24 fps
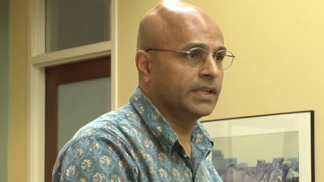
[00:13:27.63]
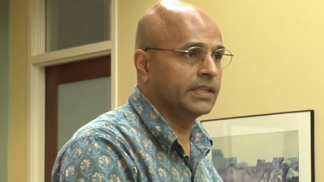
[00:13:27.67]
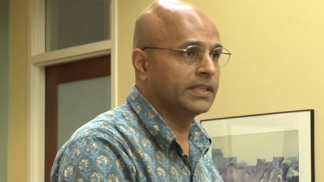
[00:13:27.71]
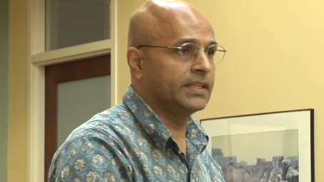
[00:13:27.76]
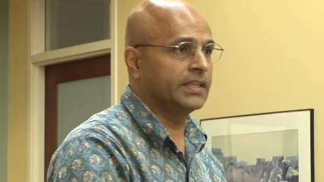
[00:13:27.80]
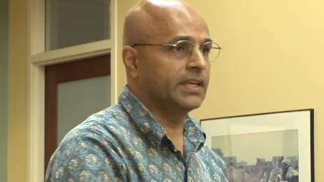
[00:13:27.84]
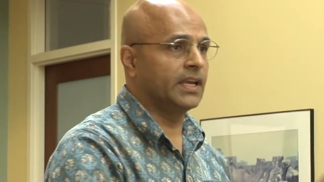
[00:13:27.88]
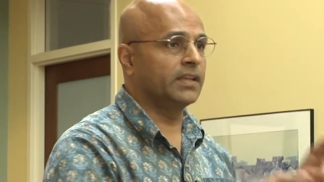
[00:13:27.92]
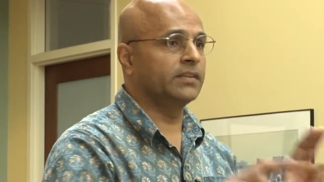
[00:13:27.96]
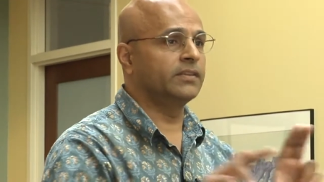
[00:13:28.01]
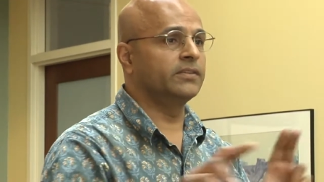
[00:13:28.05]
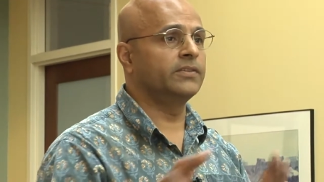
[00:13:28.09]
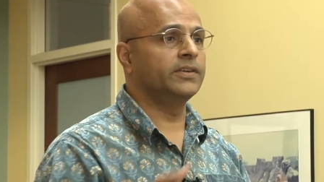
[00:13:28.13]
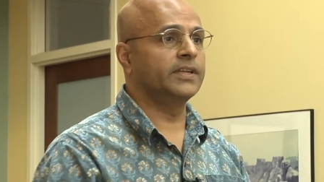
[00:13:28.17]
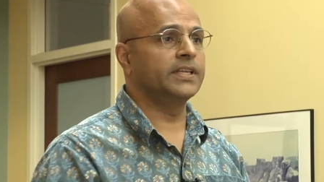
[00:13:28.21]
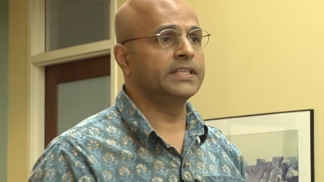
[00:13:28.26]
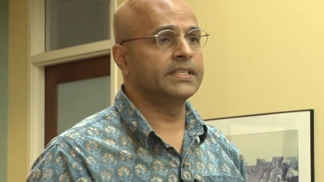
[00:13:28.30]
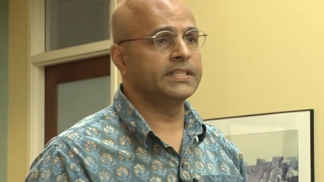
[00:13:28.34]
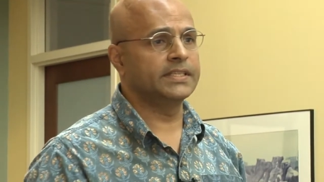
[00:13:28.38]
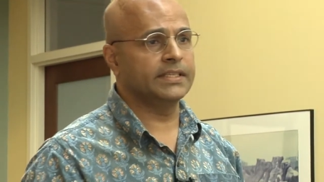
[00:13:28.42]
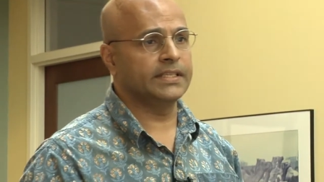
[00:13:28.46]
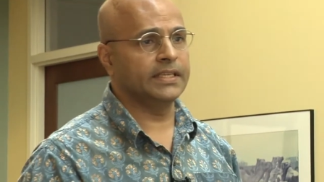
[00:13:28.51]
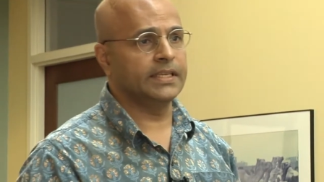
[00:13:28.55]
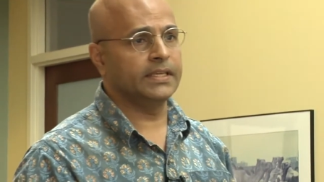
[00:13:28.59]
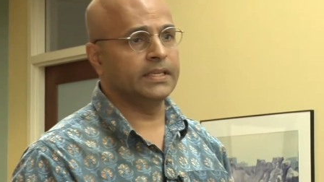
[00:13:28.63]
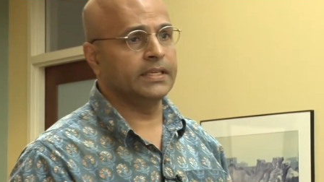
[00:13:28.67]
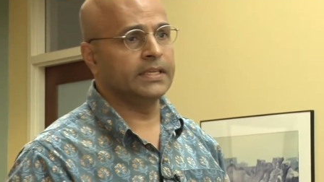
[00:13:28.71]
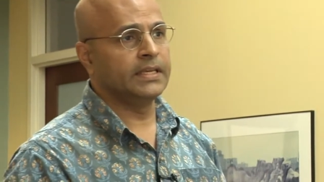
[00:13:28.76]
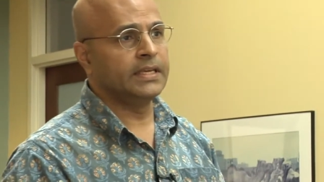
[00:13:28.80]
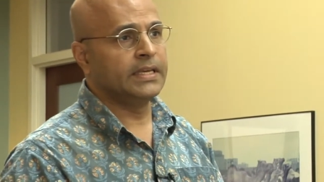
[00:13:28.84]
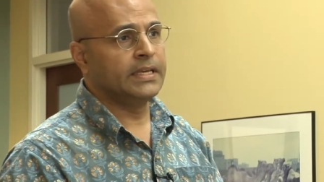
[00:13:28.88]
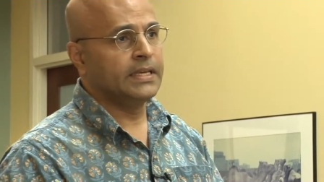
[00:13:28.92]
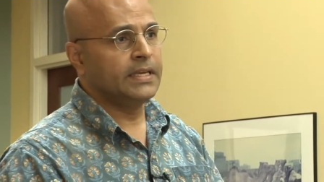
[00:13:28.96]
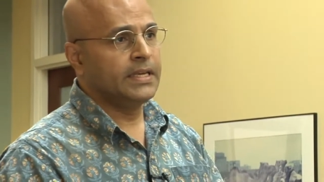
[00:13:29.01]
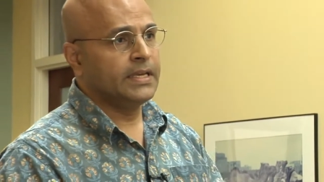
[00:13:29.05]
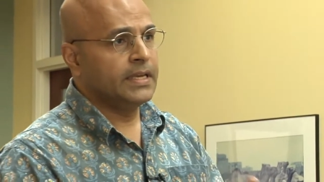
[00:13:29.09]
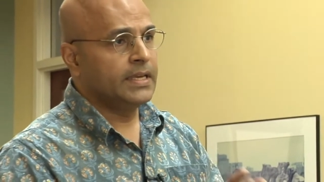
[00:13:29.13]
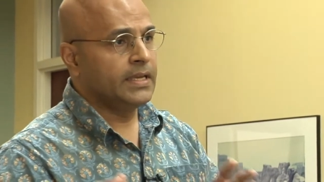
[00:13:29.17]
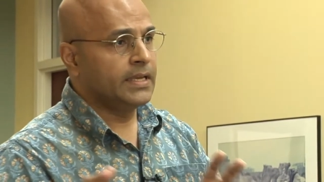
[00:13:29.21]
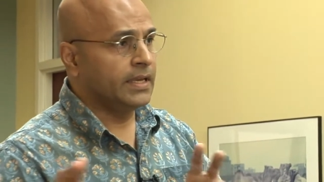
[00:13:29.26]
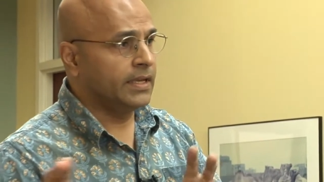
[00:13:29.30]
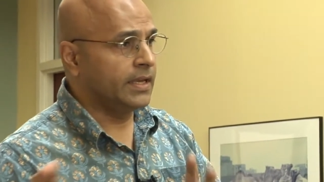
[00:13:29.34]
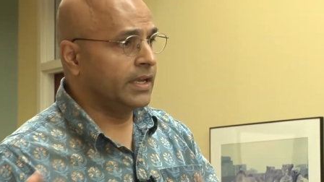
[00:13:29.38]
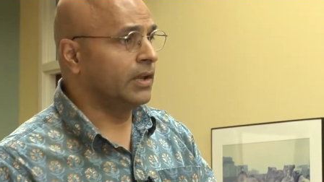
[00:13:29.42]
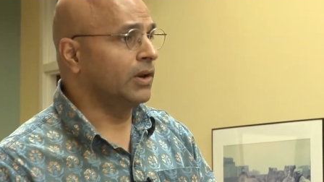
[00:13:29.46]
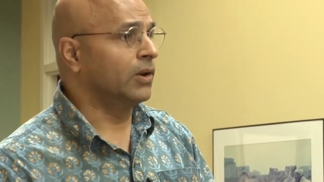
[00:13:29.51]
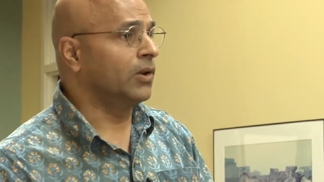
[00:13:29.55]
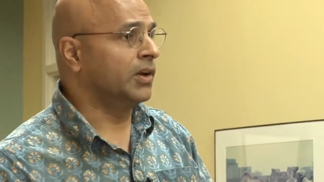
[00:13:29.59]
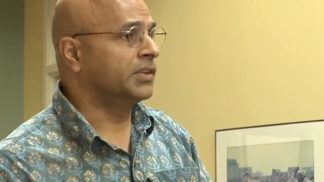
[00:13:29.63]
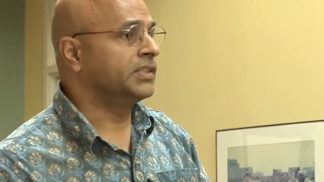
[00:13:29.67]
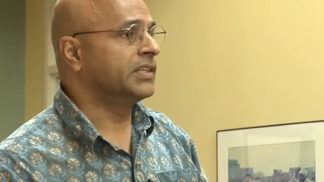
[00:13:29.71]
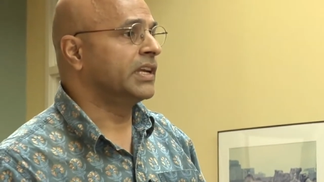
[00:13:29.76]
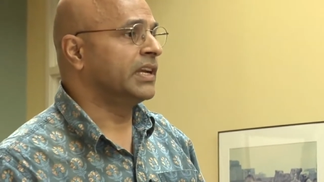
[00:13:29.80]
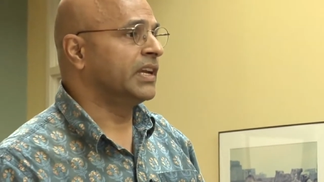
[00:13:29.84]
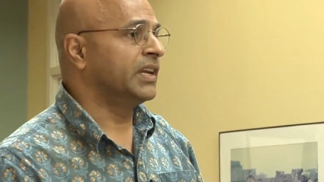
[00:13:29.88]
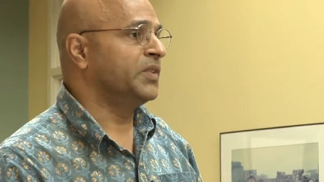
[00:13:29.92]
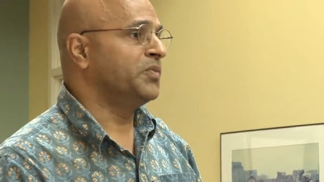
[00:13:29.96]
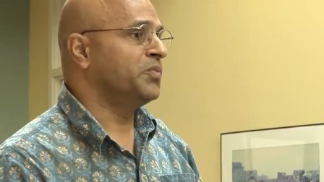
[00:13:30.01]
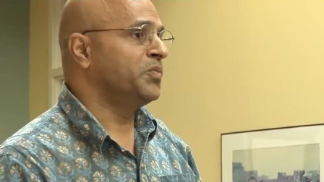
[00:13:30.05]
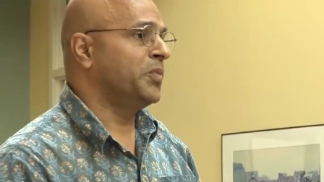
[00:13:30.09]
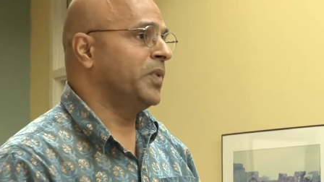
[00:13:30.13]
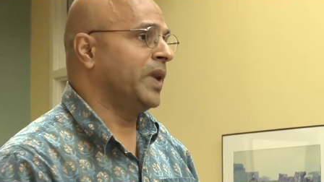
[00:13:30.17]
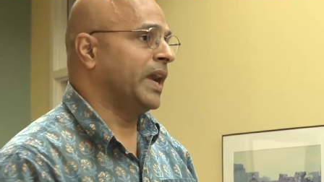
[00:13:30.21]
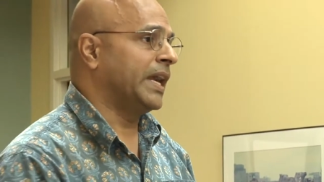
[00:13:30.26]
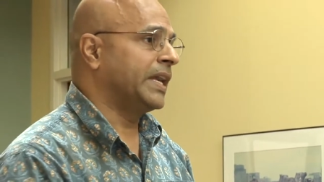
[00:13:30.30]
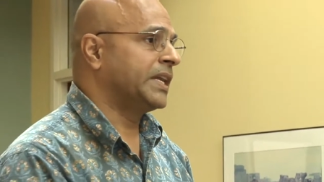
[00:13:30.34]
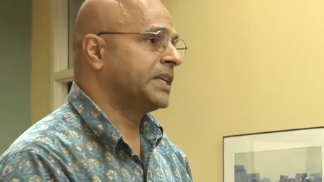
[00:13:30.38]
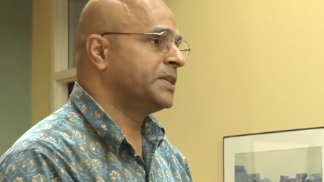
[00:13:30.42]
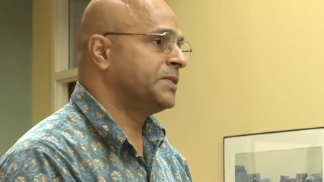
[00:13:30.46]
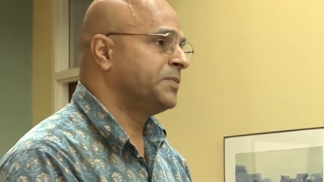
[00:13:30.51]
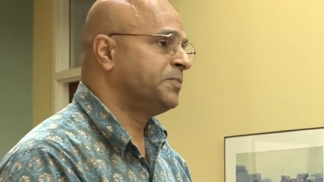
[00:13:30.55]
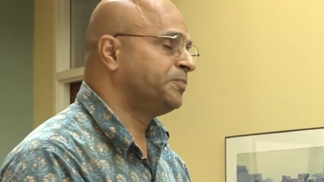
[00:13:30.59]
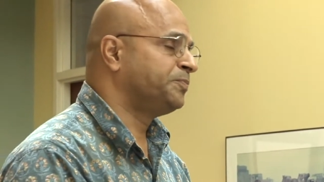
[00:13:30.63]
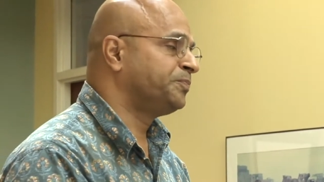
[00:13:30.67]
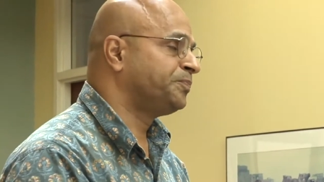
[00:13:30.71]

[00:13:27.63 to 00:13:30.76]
and the other is the ecological impact.